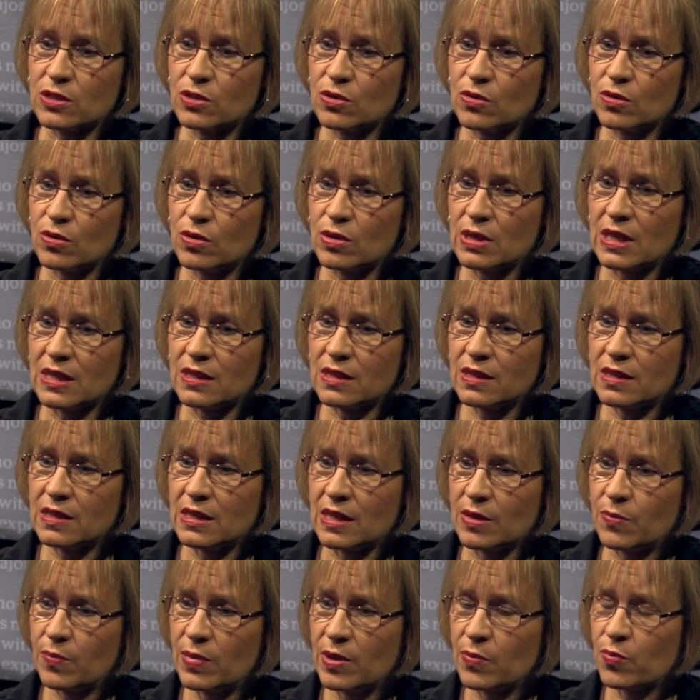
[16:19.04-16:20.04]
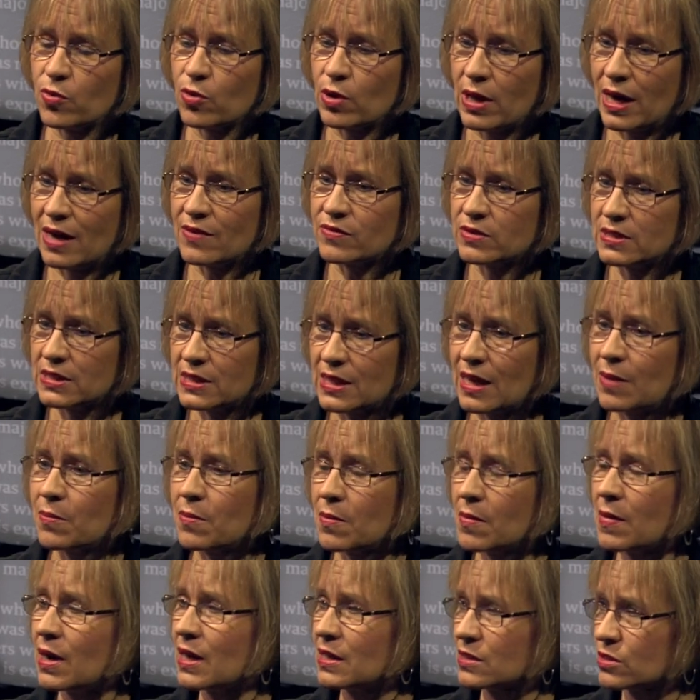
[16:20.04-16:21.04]
sure that, that people have
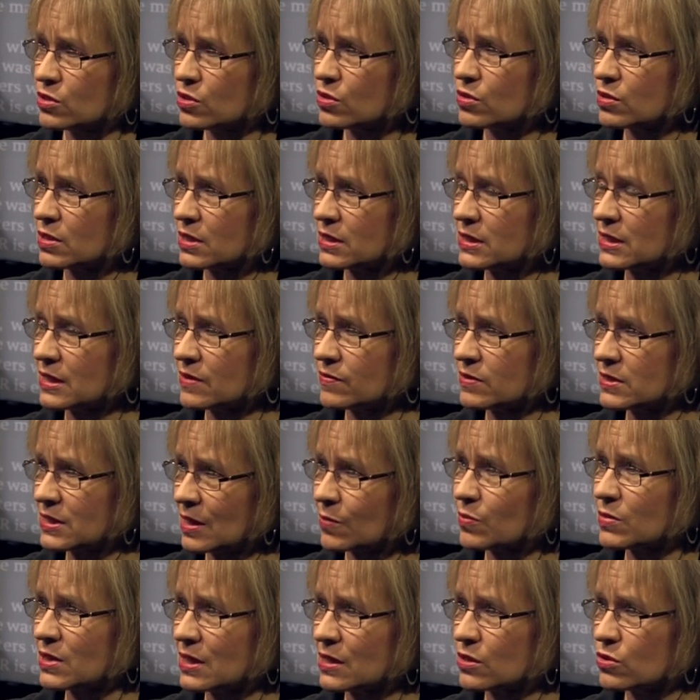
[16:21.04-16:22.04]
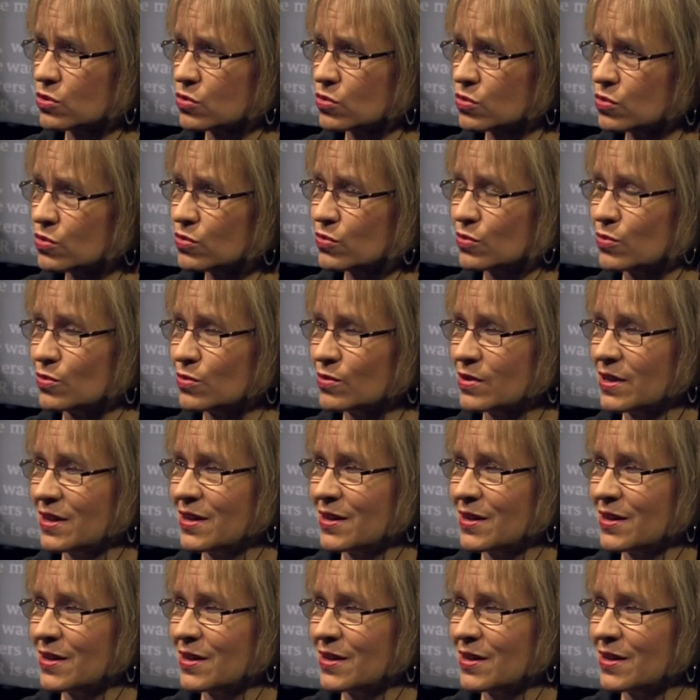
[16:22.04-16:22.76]
some alternative, something to do.